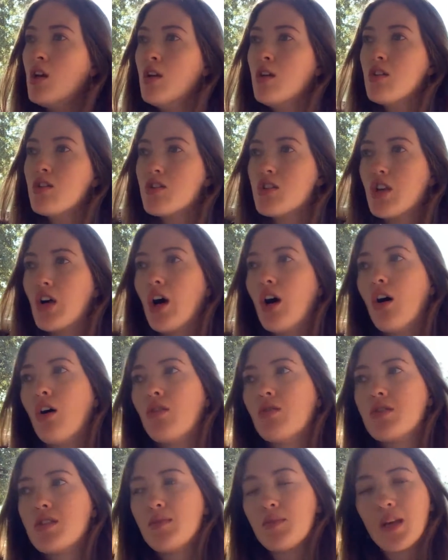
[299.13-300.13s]

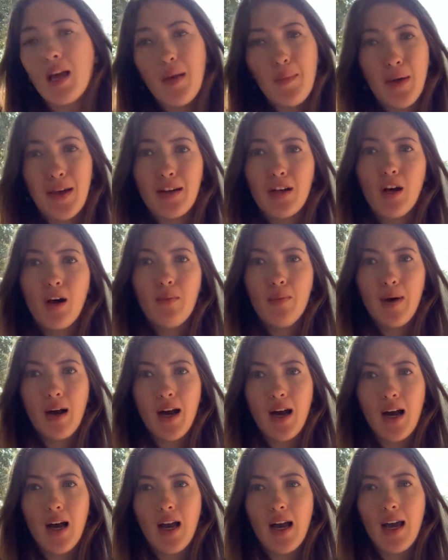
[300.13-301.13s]
So some time had gone
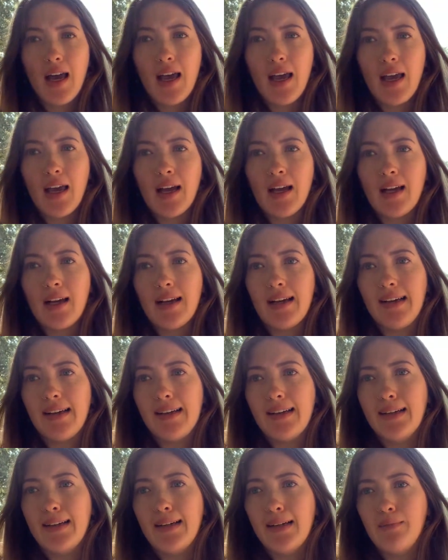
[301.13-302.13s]
by,
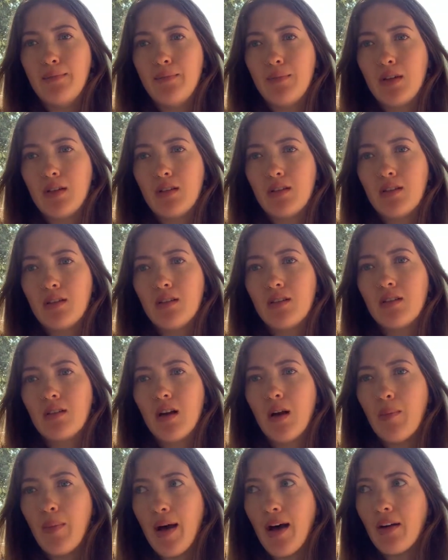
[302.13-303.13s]

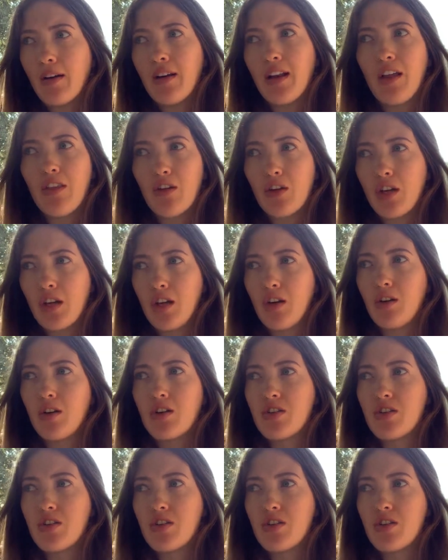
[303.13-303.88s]
about another year or